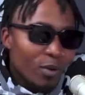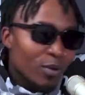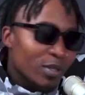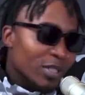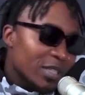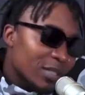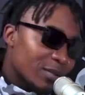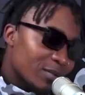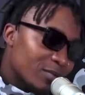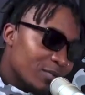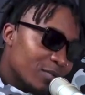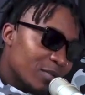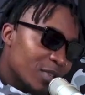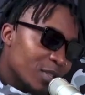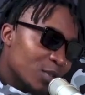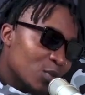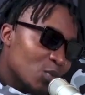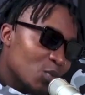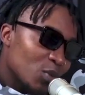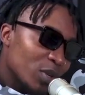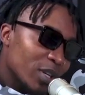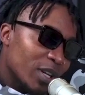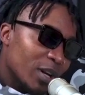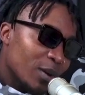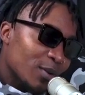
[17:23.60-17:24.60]
was
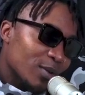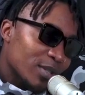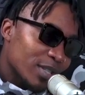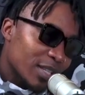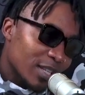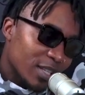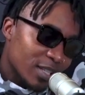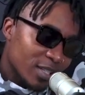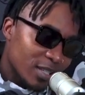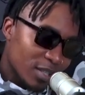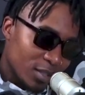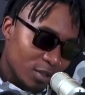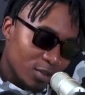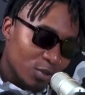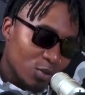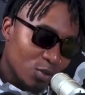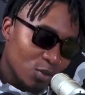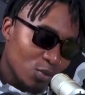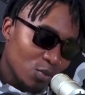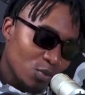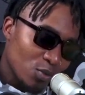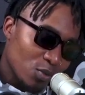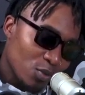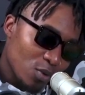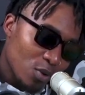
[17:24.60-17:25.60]
this week. I was
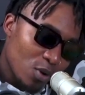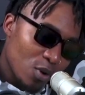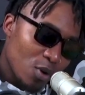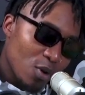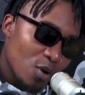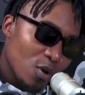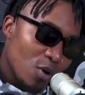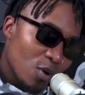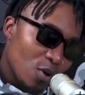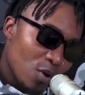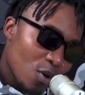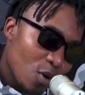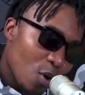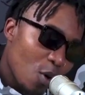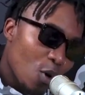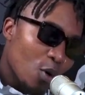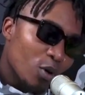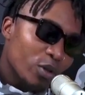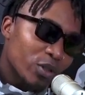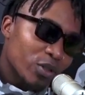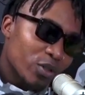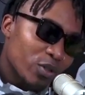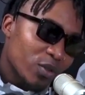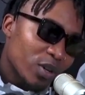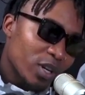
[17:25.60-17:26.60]
listening to
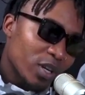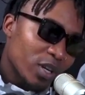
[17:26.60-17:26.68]
all